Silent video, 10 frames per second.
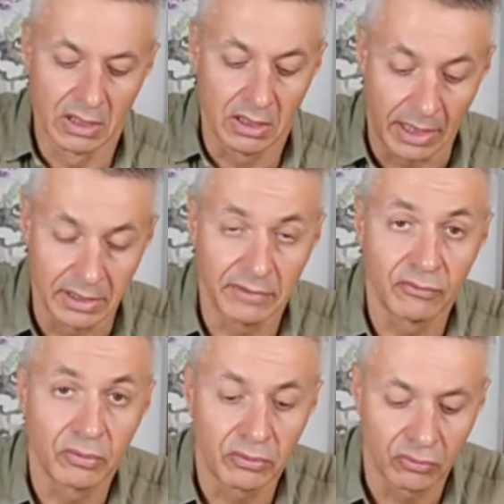And I've
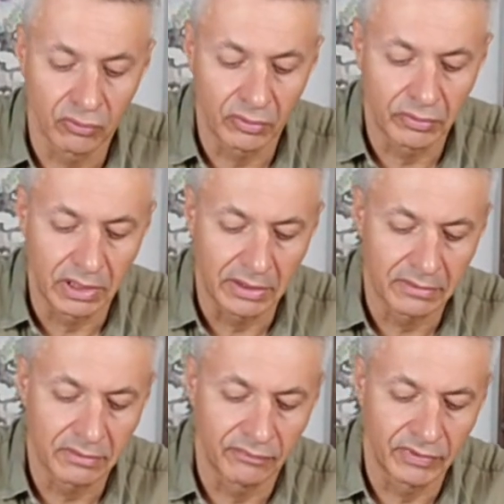also, the last
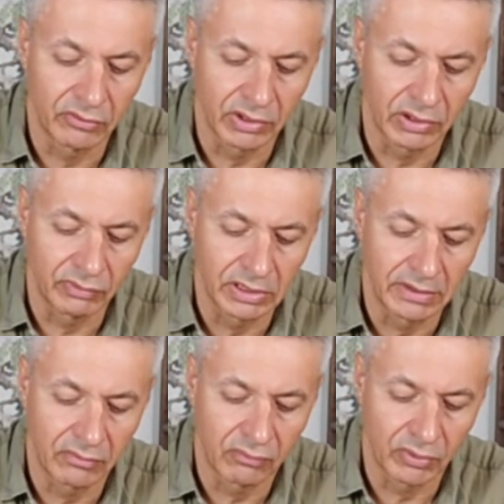video I
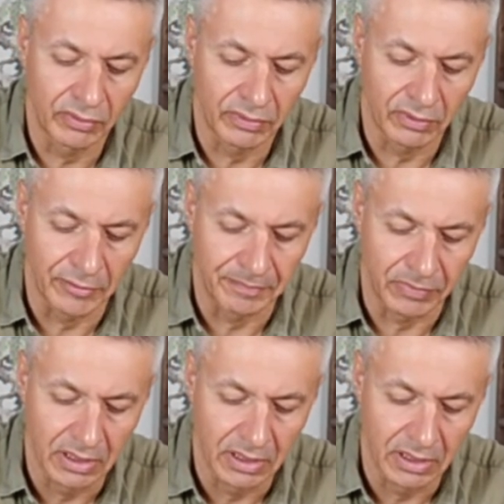released was a